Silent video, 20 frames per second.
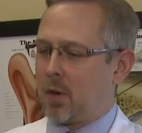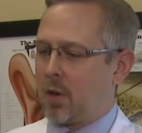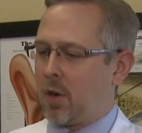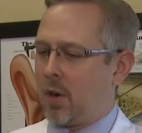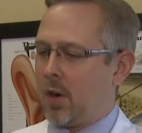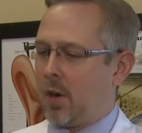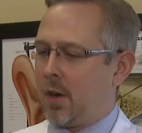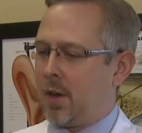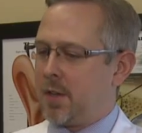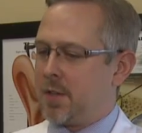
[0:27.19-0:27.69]

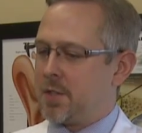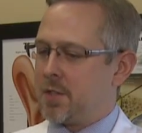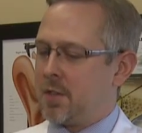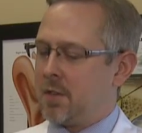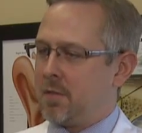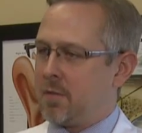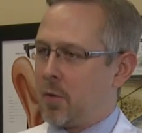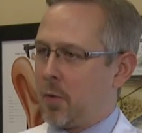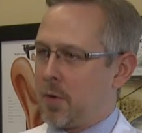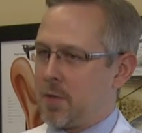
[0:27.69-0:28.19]
cause
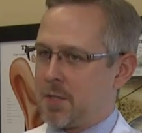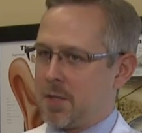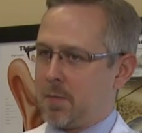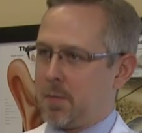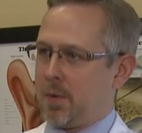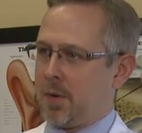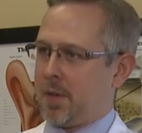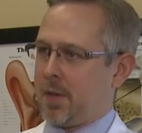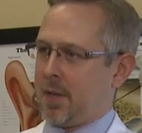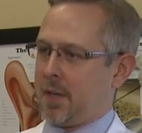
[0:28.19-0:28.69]
of noisy
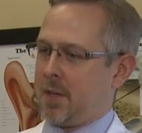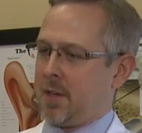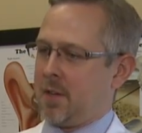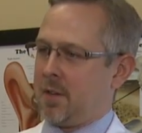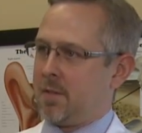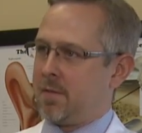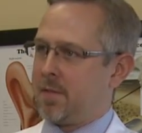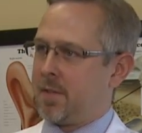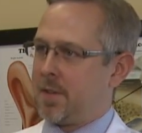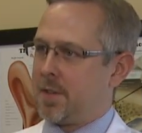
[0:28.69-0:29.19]
breathing in
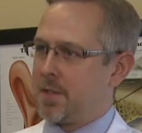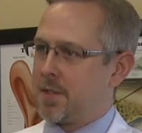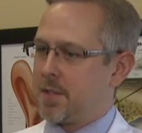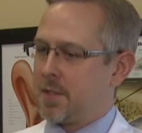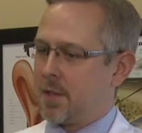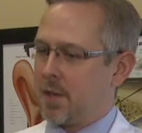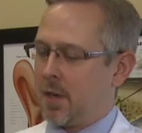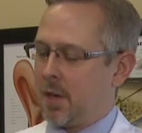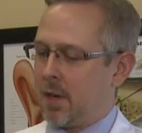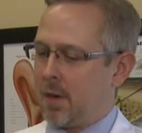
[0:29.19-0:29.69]

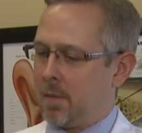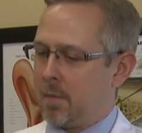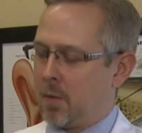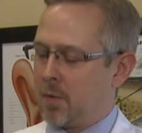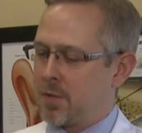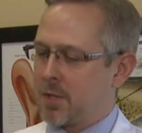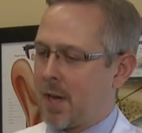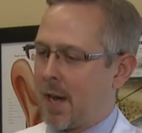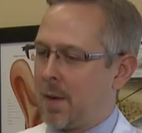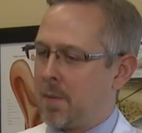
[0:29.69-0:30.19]
infants. Uh,
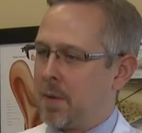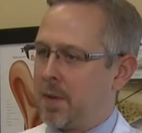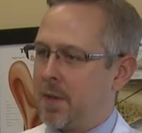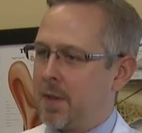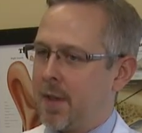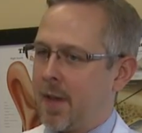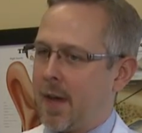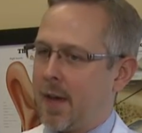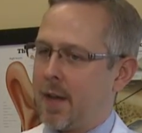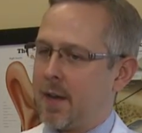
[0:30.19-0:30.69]
most
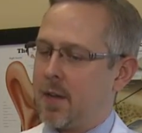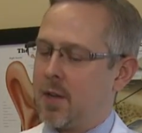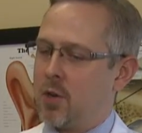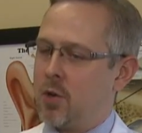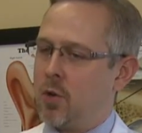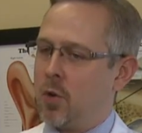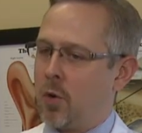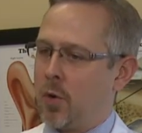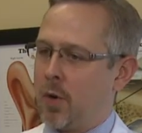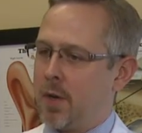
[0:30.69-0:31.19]
commonly, that
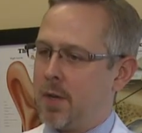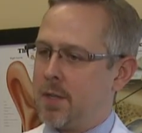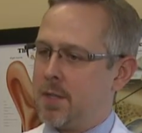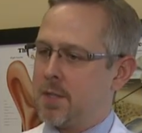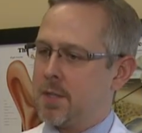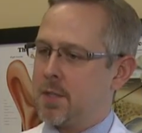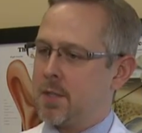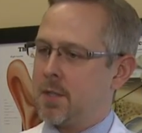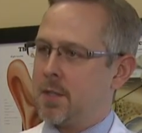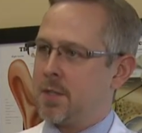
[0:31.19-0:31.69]

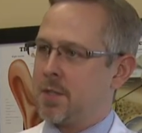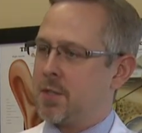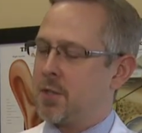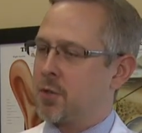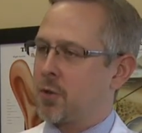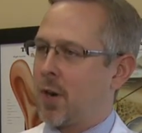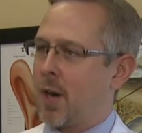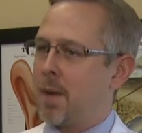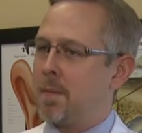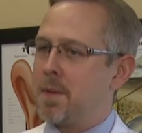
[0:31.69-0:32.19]
noise is
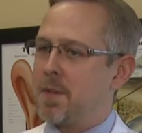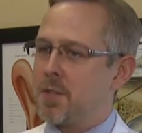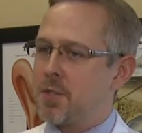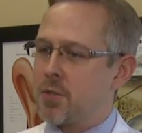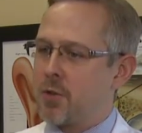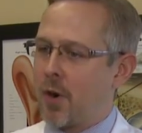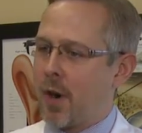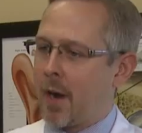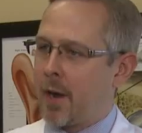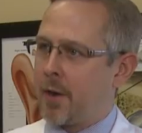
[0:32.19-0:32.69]
described as
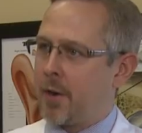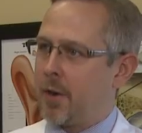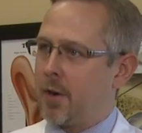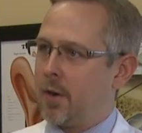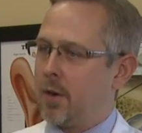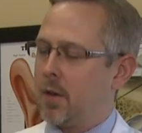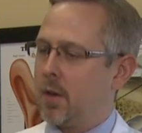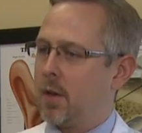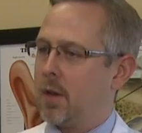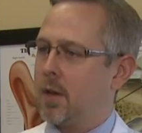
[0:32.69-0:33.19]

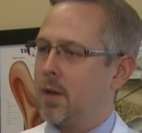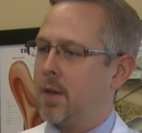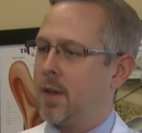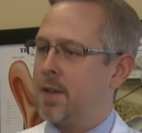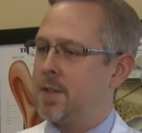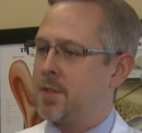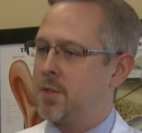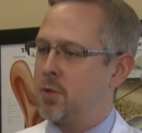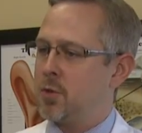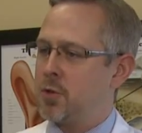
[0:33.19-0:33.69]
stridor.
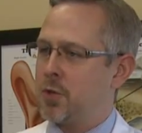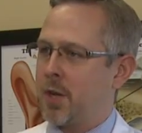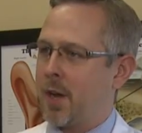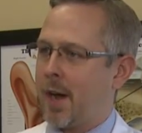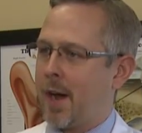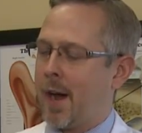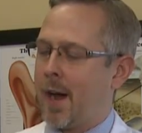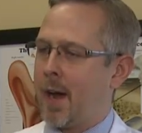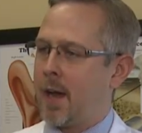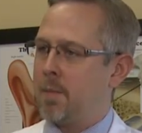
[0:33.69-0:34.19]
That's usually a
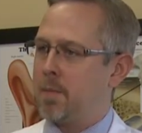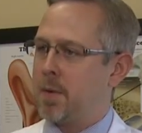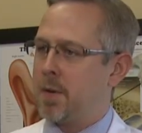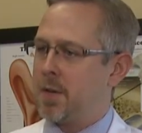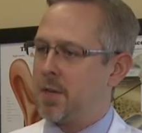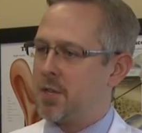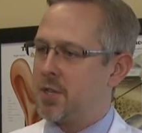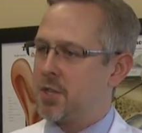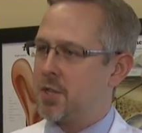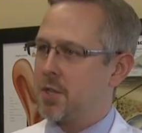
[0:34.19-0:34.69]

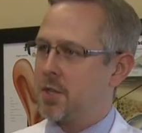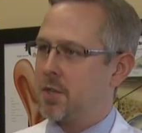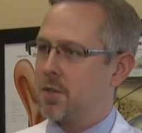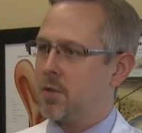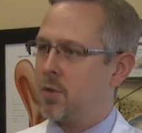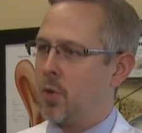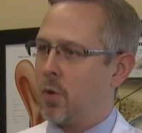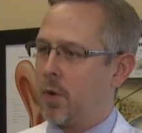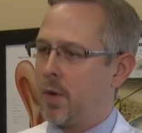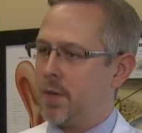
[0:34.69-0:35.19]
high-pitched
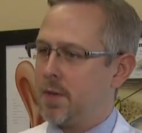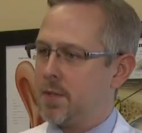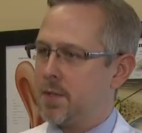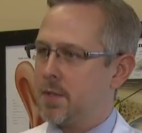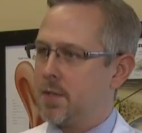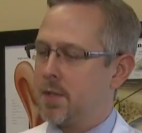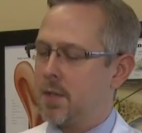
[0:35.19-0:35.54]
noise.